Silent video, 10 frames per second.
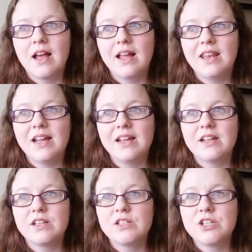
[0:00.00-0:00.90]
I
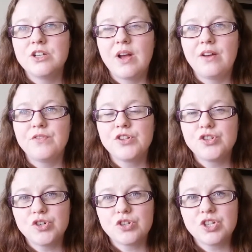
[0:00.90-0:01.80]
like to have a
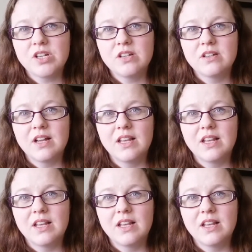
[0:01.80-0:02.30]
structure.